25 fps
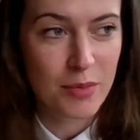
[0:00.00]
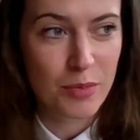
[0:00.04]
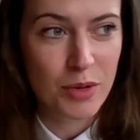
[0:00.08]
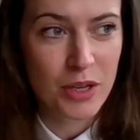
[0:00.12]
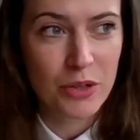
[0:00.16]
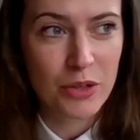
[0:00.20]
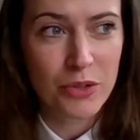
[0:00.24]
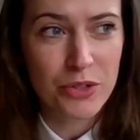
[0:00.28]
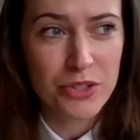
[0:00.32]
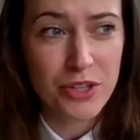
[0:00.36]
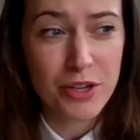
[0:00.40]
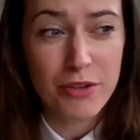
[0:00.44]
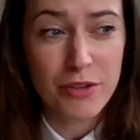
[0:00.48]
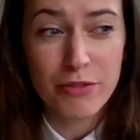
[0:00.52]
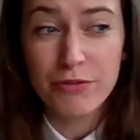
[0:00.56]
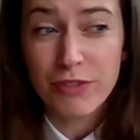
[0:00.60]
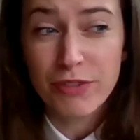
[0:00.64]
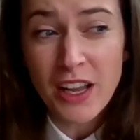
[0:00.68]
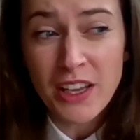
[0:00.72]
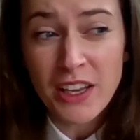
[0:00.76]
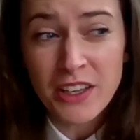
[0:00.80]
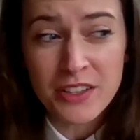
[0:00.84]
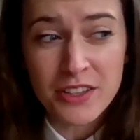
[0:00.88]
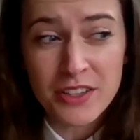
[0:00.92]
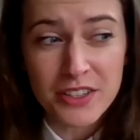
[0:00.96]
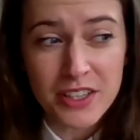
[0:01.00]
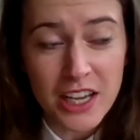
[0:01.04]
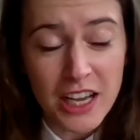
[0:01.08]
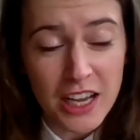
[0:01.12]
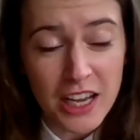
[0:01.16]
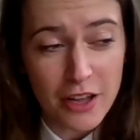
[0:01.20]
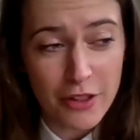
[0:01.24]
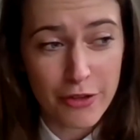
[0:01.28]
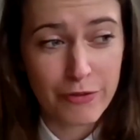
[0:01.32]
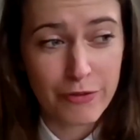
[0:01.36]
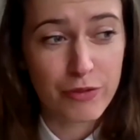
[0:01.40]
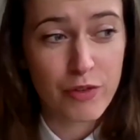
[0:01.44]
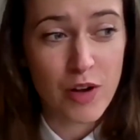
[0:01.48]
And we also fund
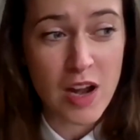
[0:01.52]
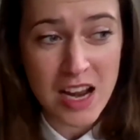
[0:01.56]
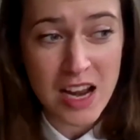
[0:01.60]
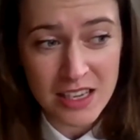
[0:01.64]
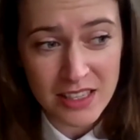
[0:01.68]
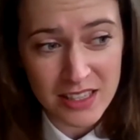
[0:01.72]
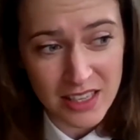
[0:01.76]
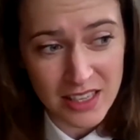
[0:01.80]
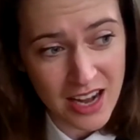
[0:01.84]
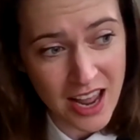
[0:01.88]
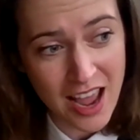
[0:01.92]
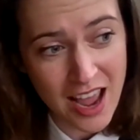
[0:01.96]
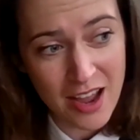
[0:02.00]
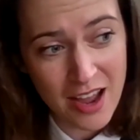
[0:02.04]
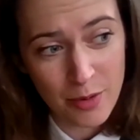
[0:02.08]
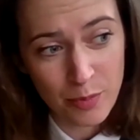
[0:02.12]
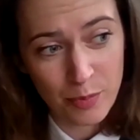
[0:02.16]
the free internet.